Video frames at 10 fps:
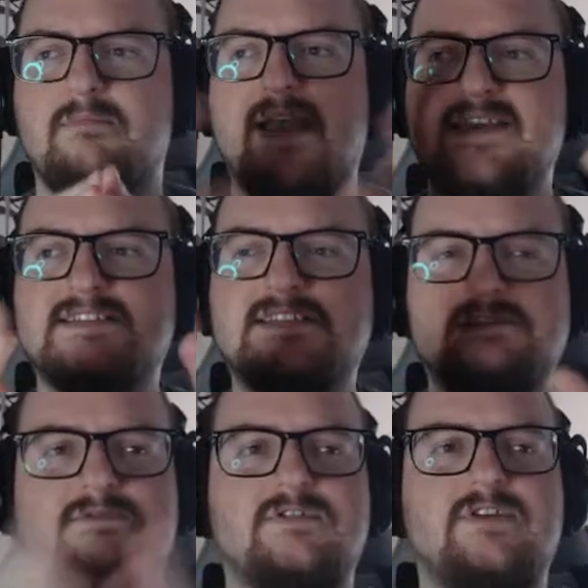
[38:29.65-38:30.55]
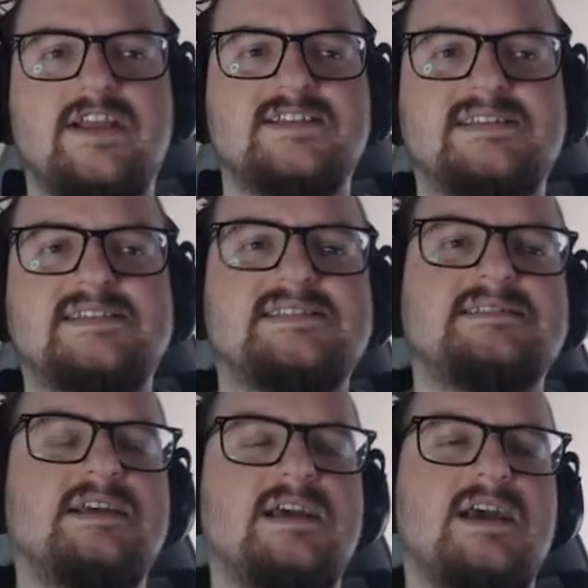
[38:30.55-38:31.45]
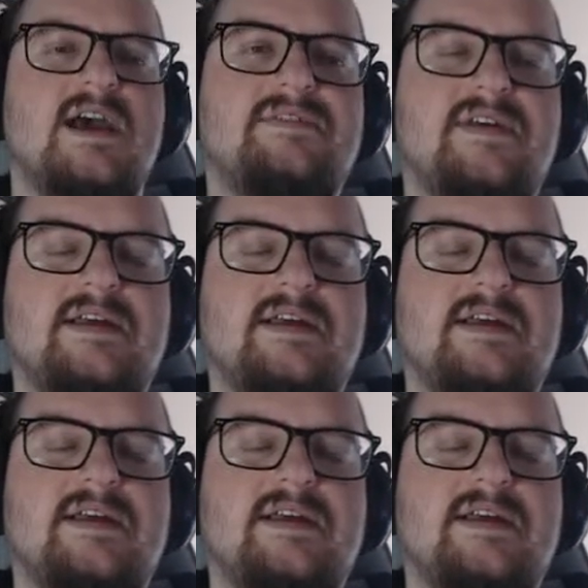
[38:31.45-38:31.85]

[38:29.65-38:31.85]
base for races, and